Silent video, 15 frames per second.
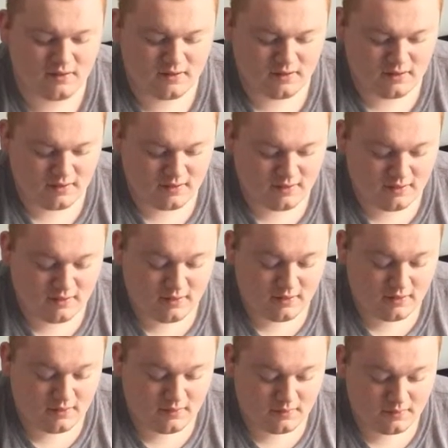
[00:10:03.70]

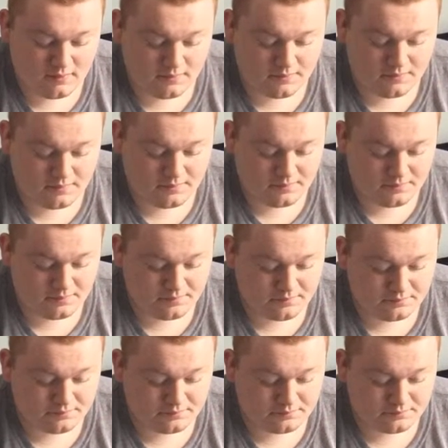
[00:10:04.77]

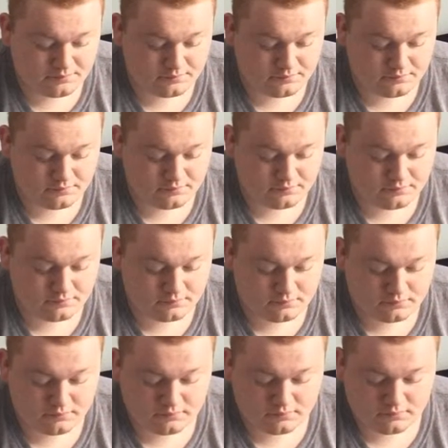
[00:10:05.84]

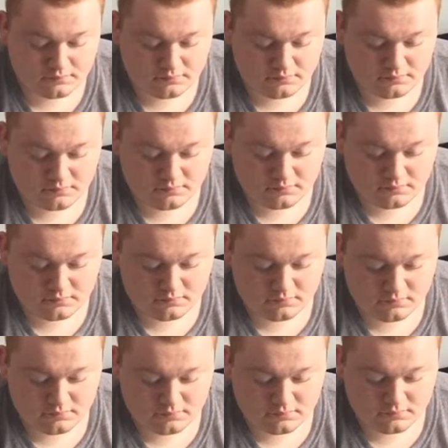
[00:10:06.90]

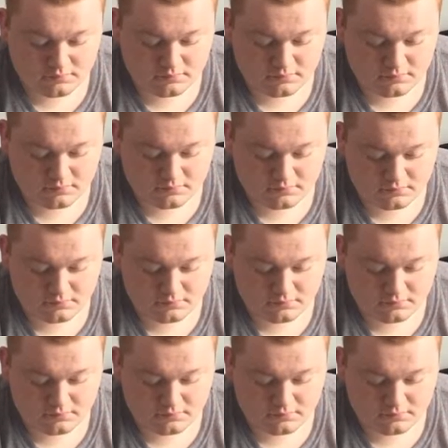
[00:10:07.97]
Nobody speaks.